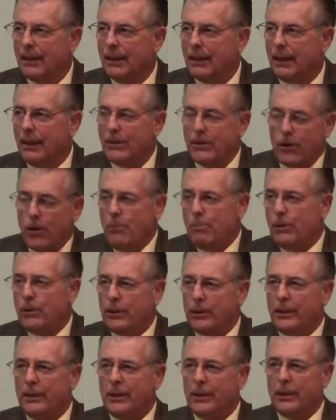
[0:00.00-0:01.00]
And
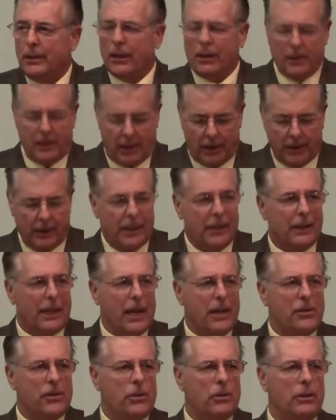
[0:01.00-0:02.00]

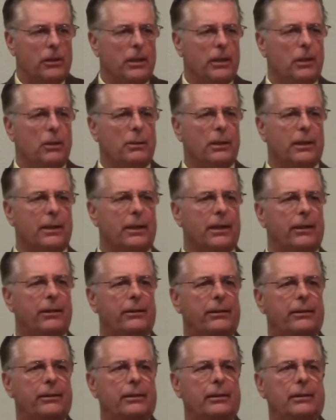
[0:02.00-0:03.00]
Elijah couldn't deal with
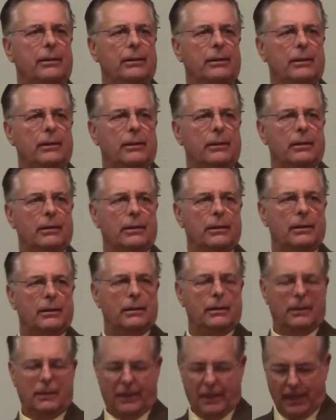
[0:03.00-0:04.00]
this.
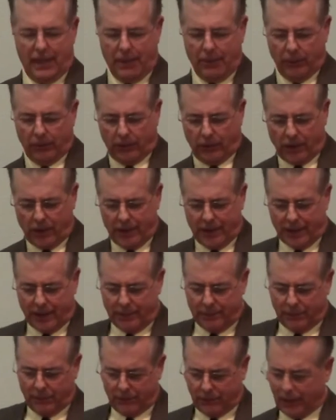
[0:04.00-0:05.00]
He was hurting.
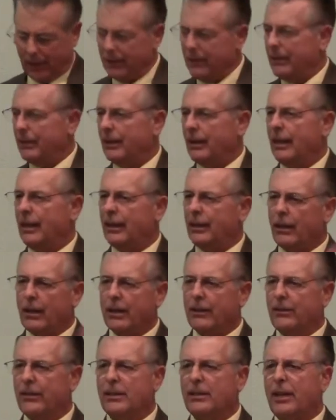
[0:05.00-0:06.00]
He thought
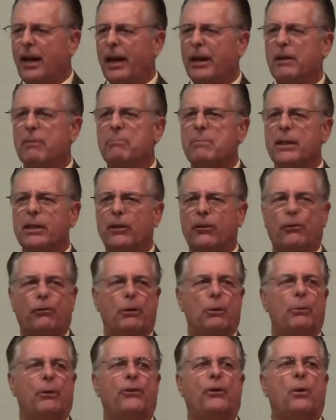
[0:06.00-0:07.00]
his entire ministry
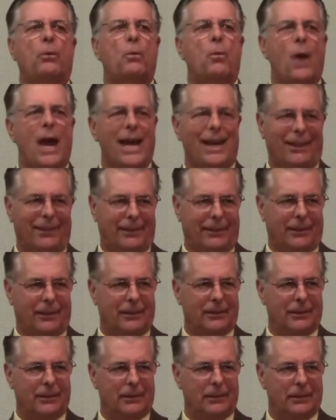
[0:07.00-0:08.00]
was a waste.
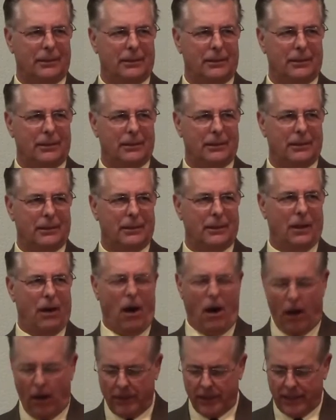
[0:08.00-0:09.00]

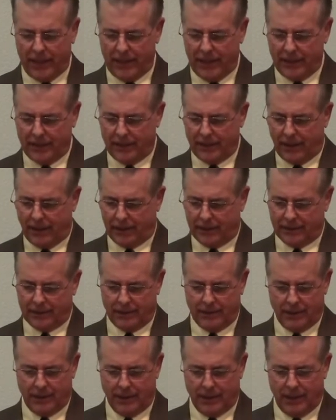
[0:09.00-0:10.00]
All that he had done.
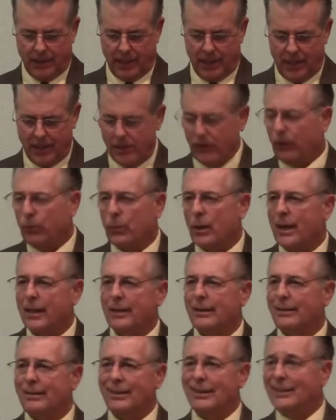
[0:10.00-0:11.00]
He just
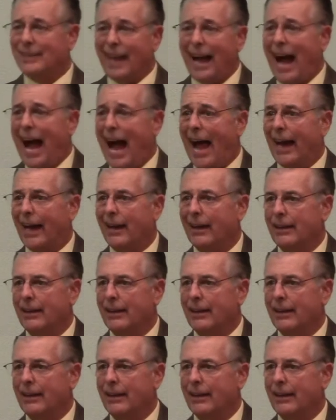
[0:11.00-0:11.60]
wanted to die.